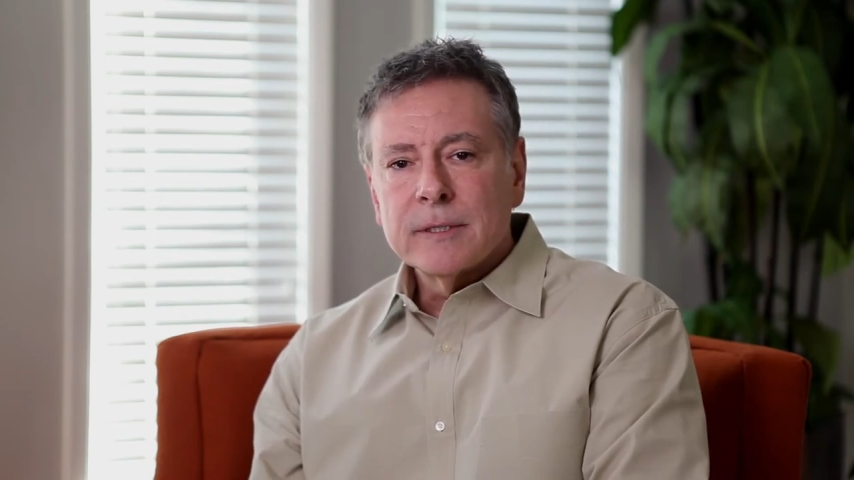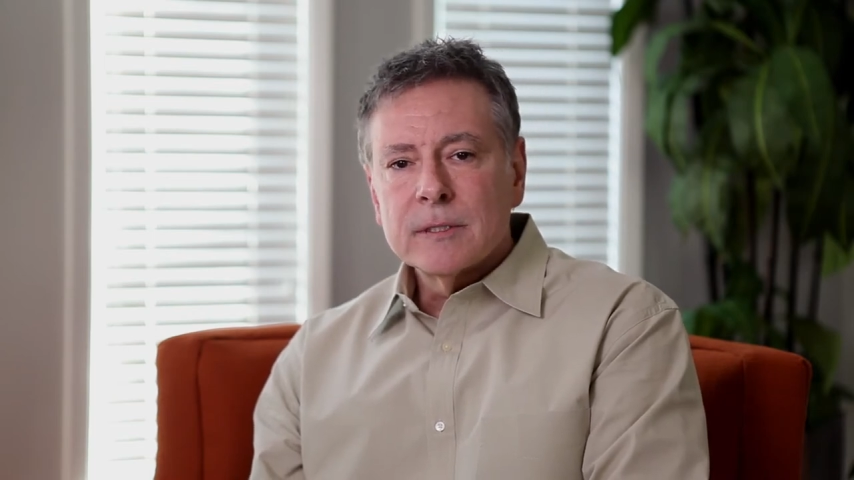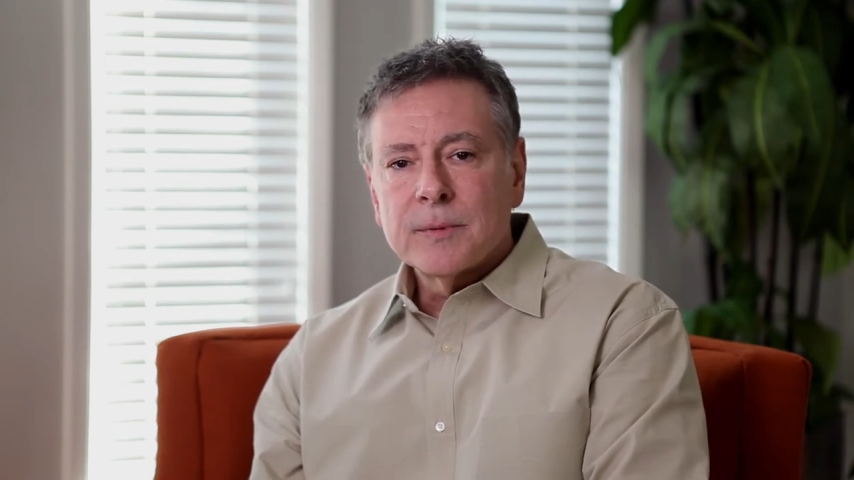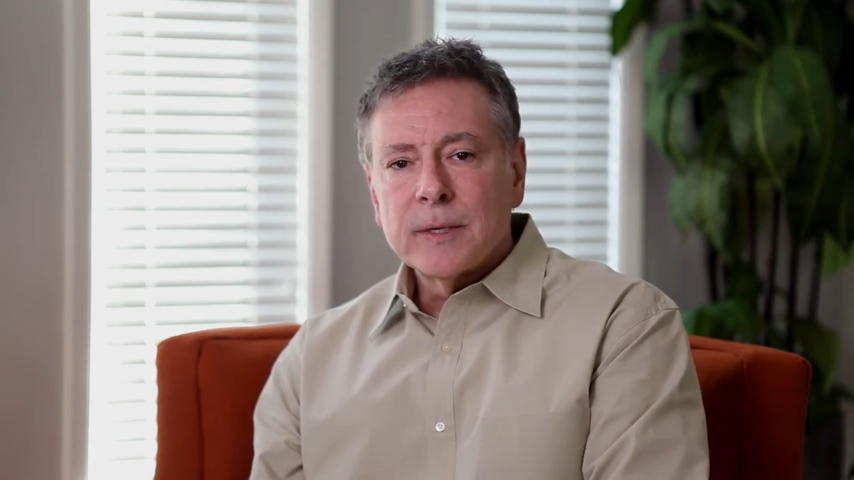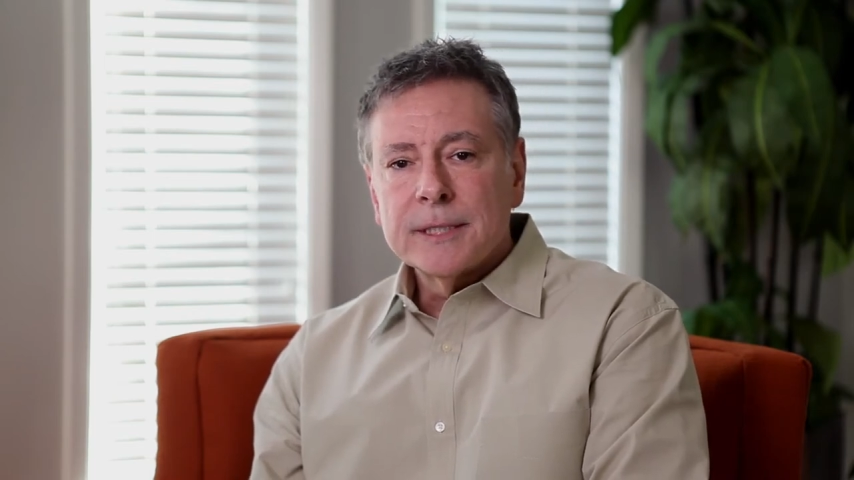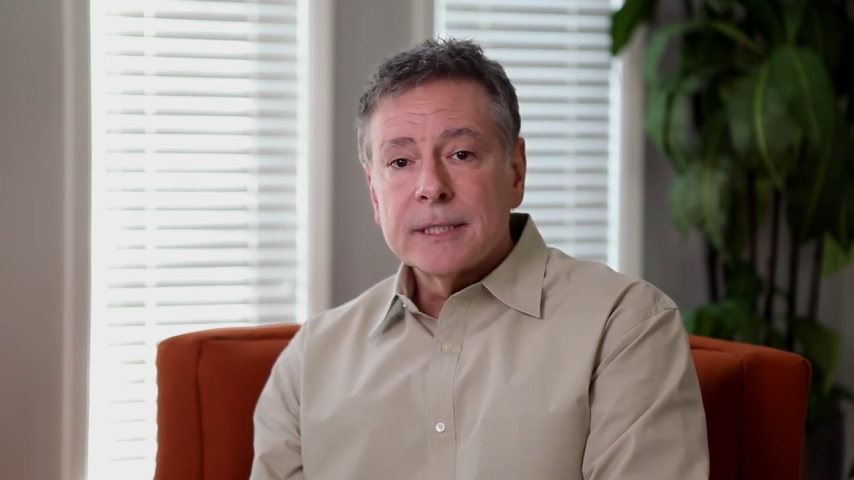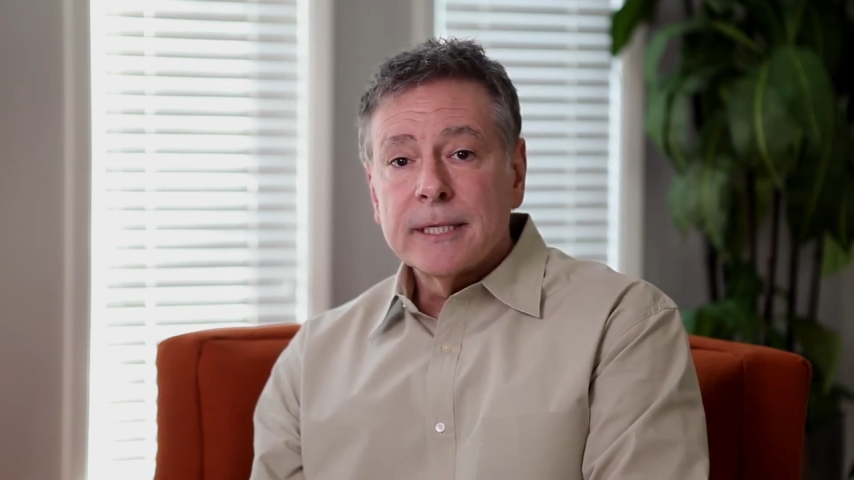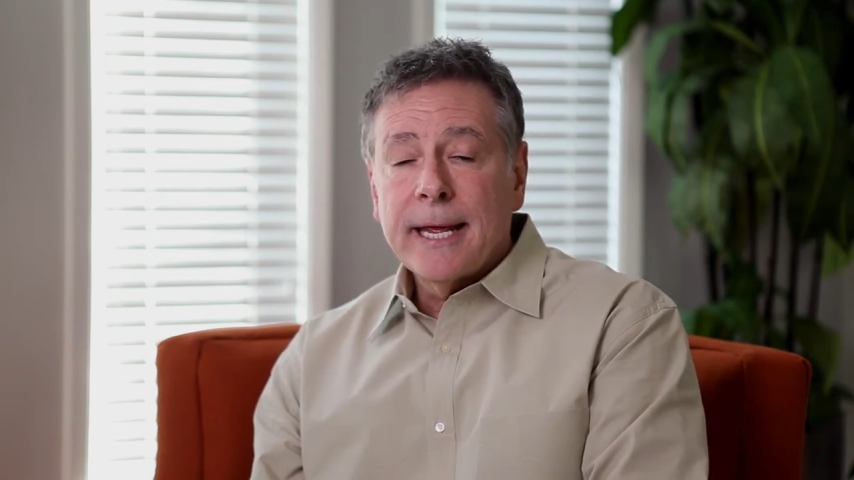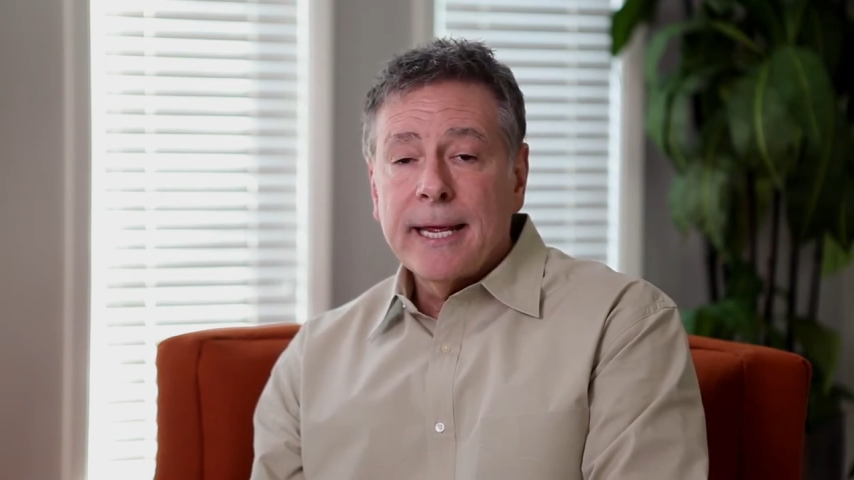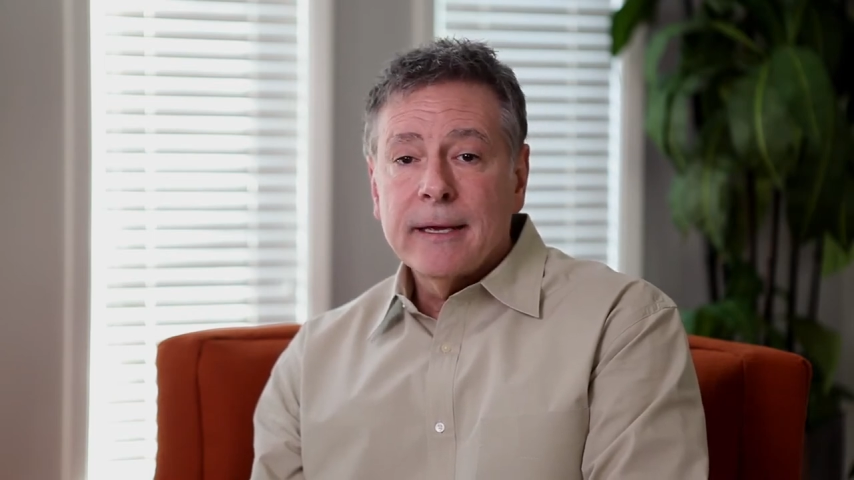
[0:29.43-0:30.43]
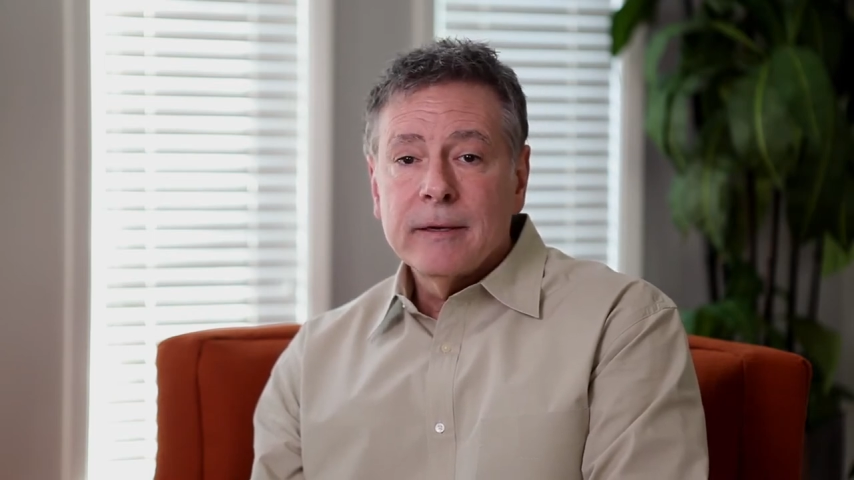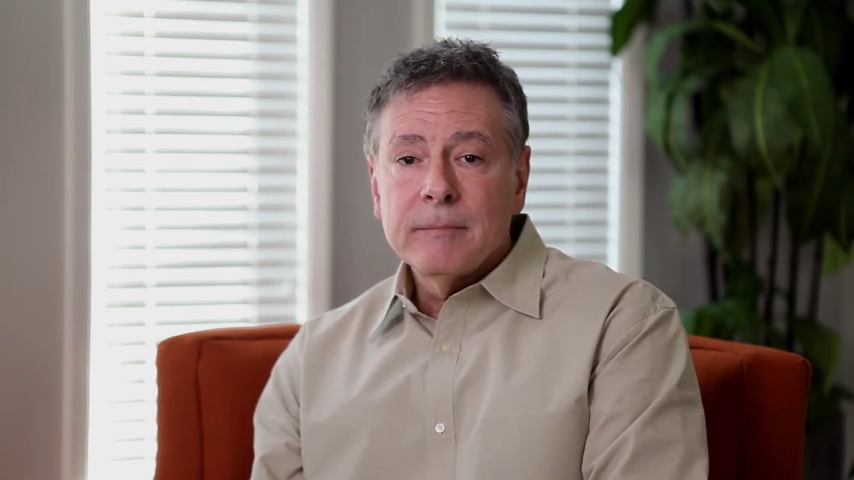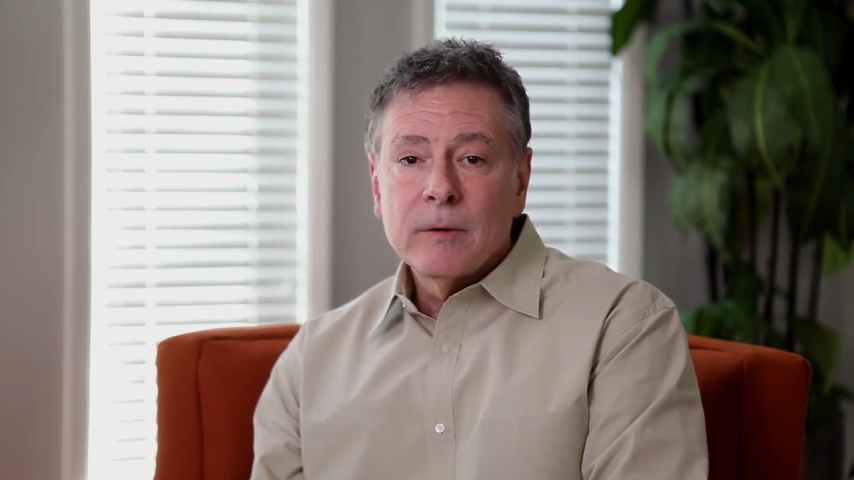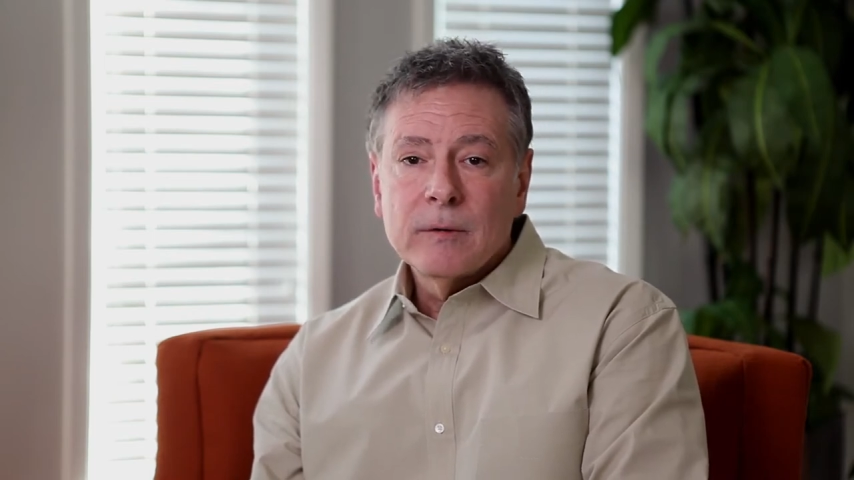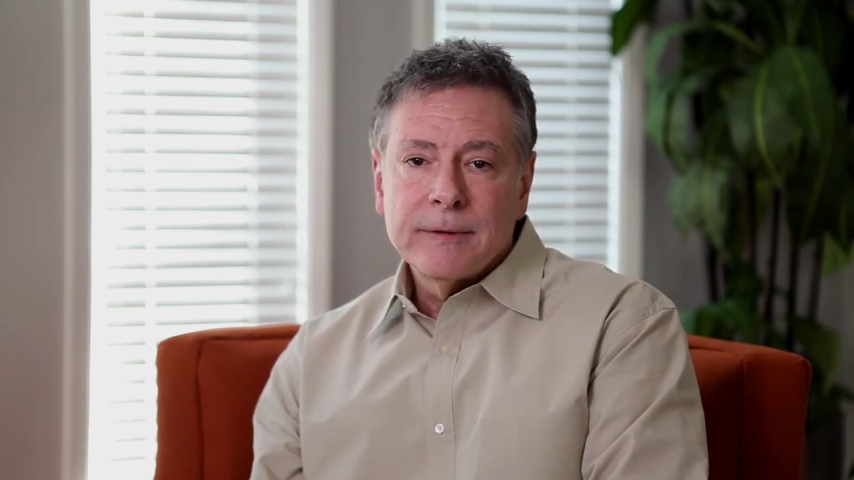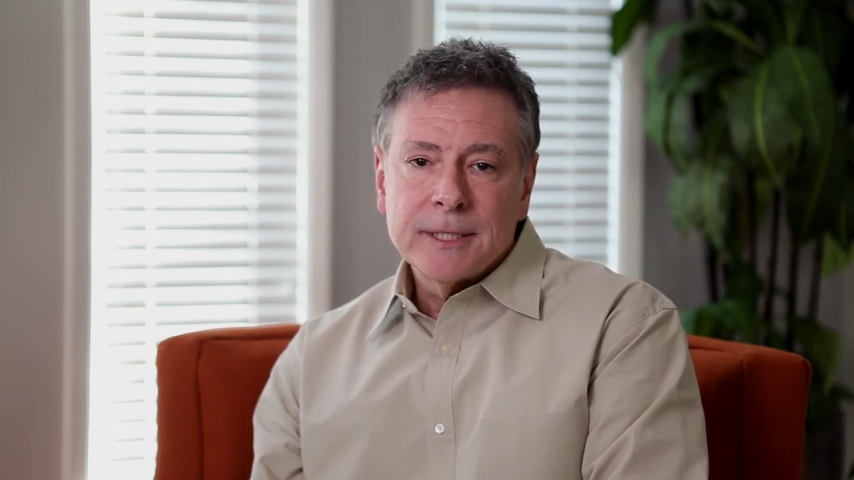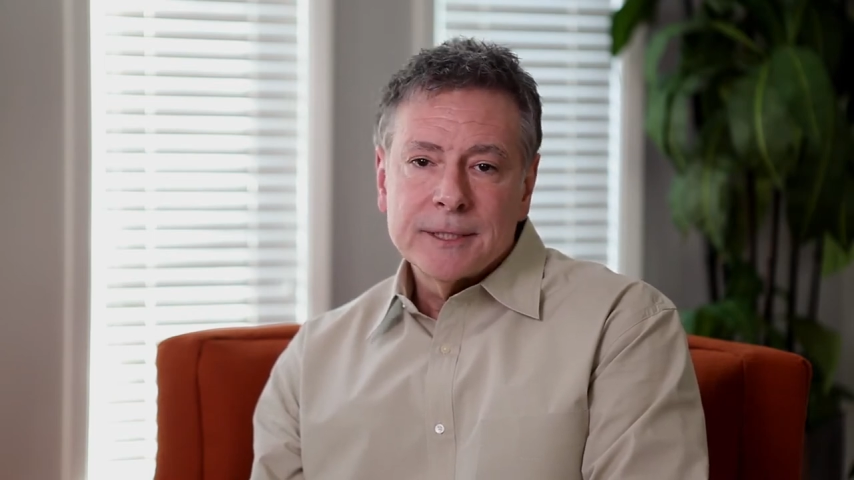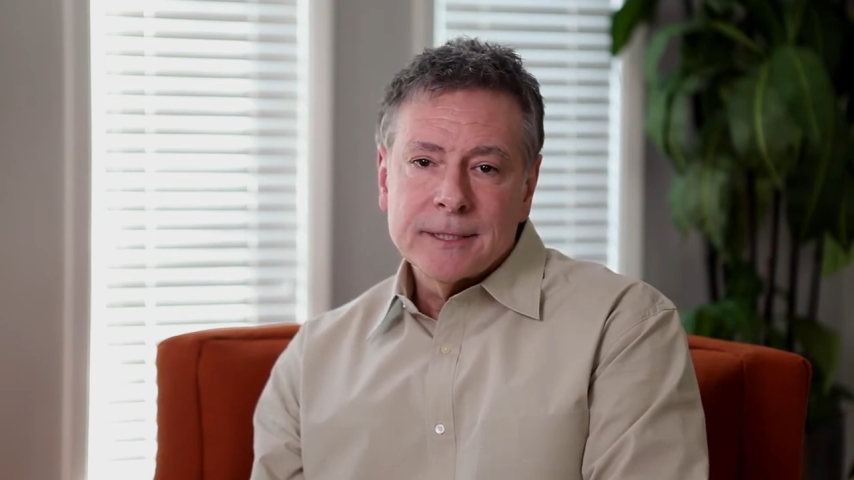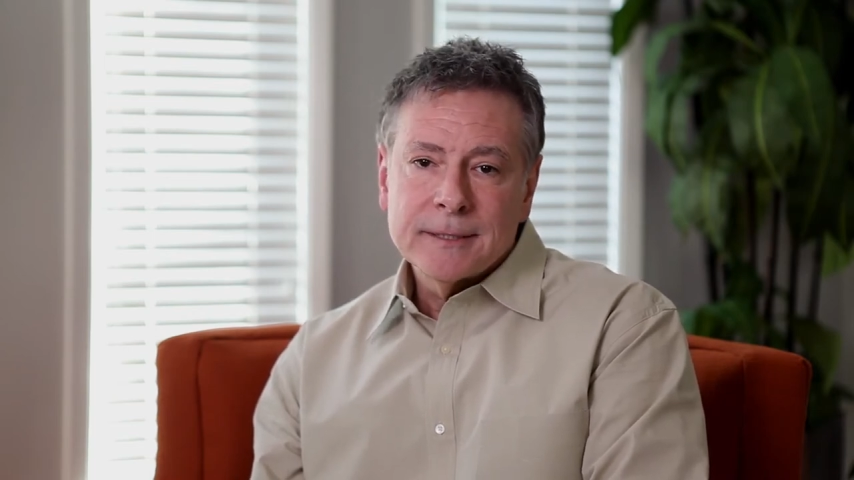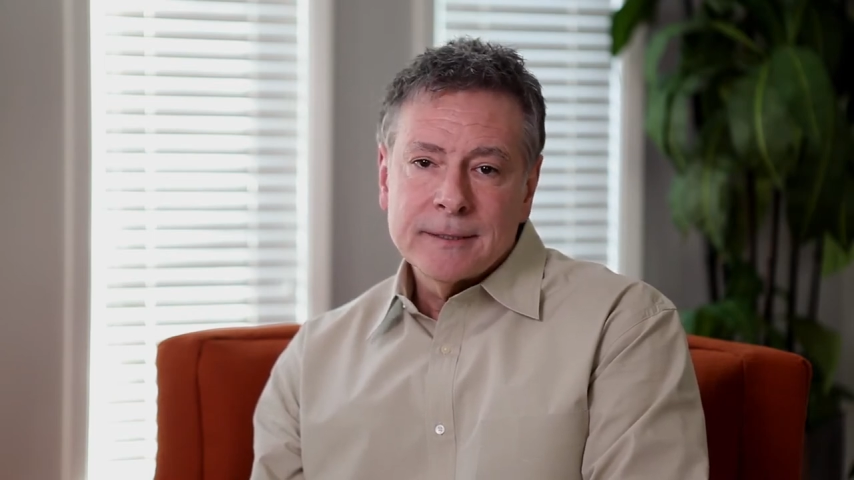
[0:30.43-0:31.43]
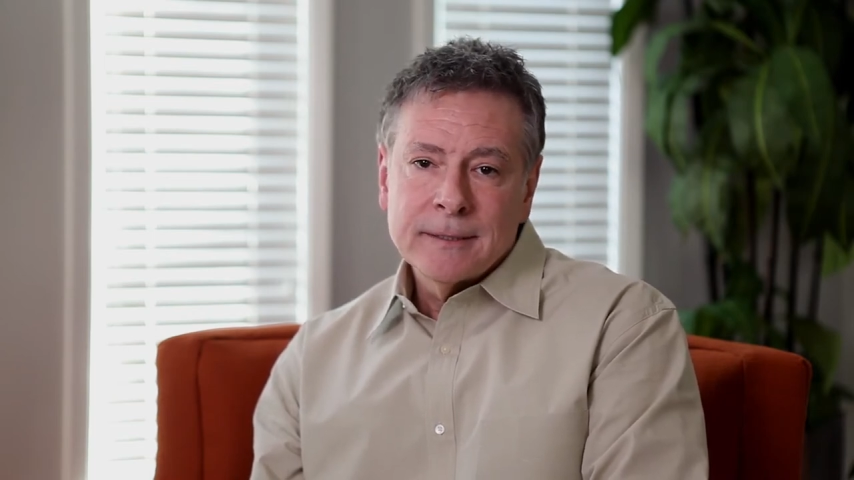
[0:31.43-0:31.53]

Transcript: inspiration and motivation.